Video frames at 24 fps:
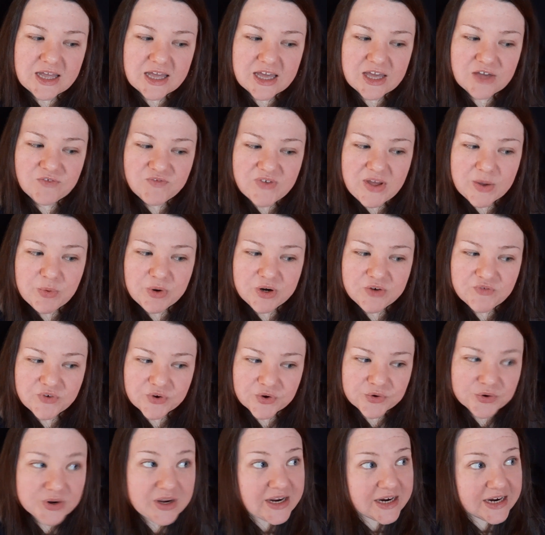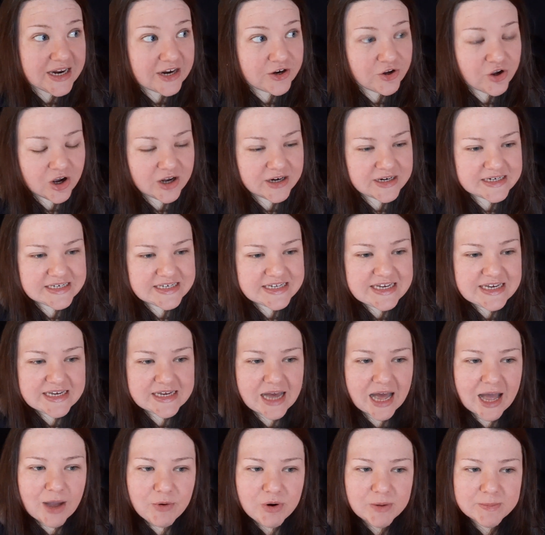If I would have agreed and gone to tea,
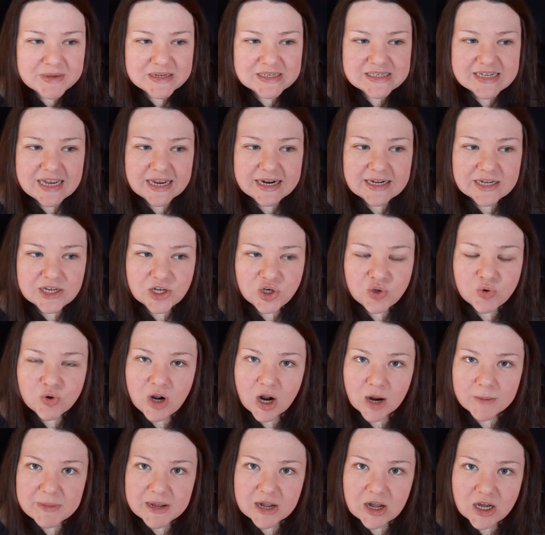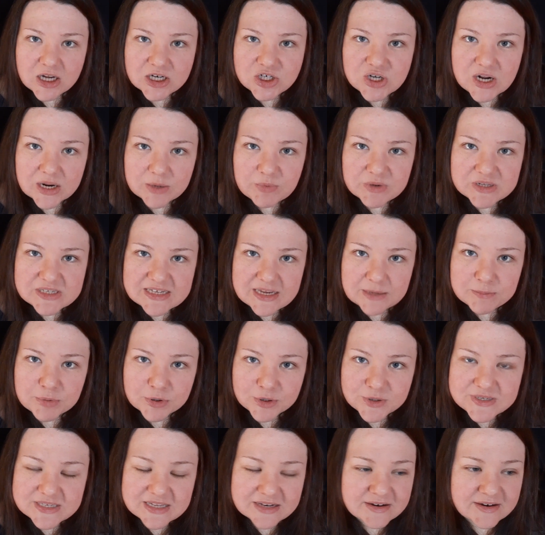I would have been signing a new karmic contract with said
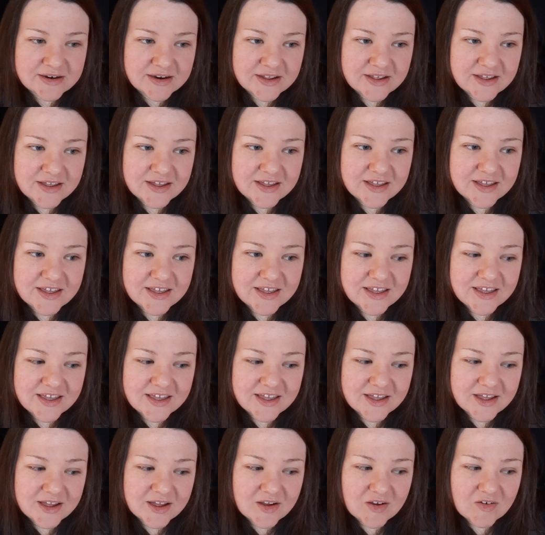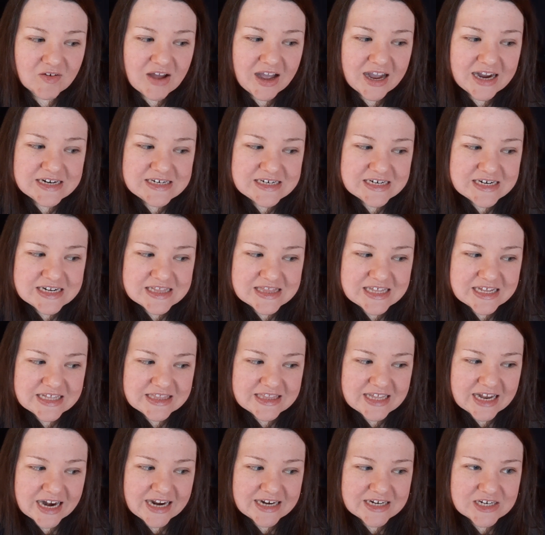person. I didn't think
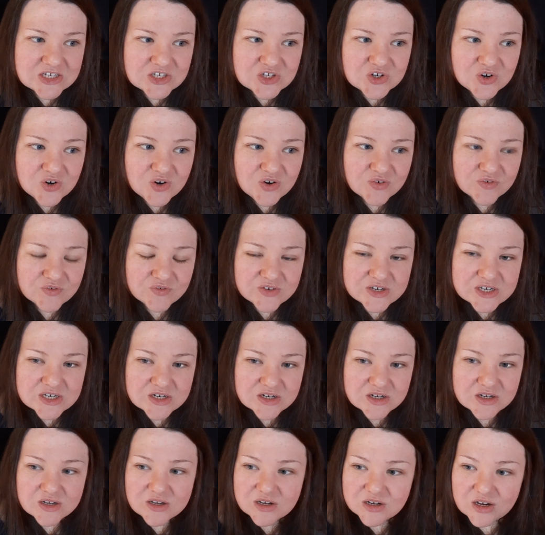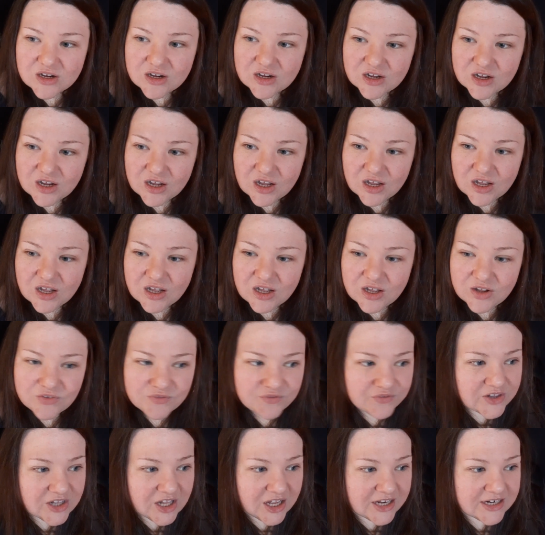that I deserved a
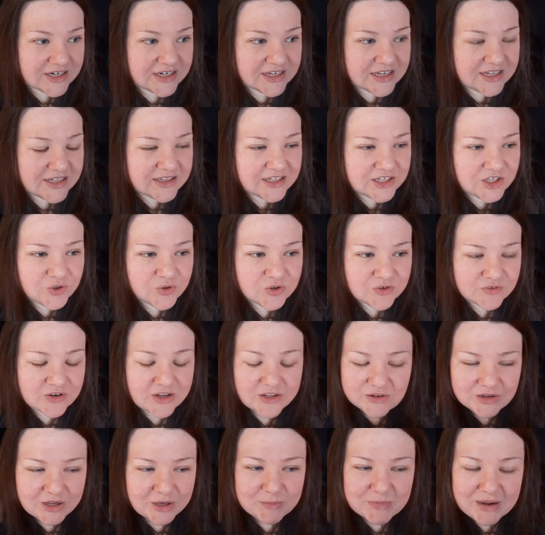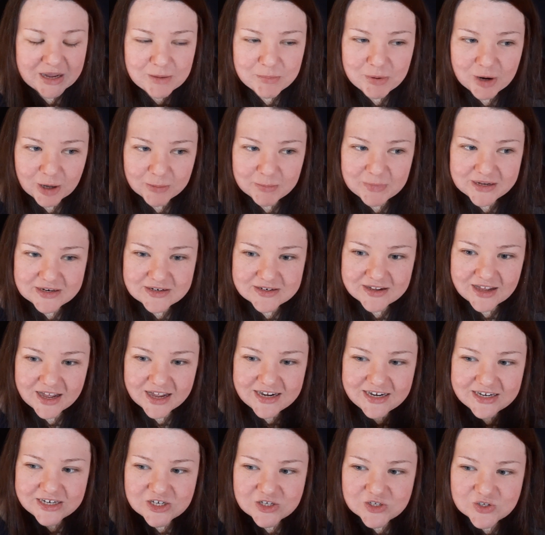flood in, the in, in my apartment. I
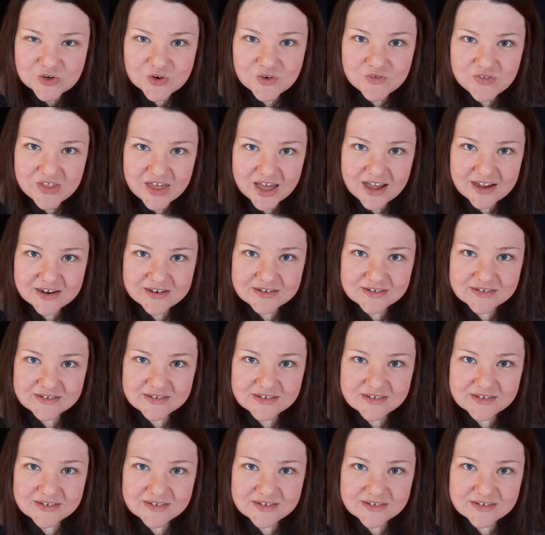didn't deserve that.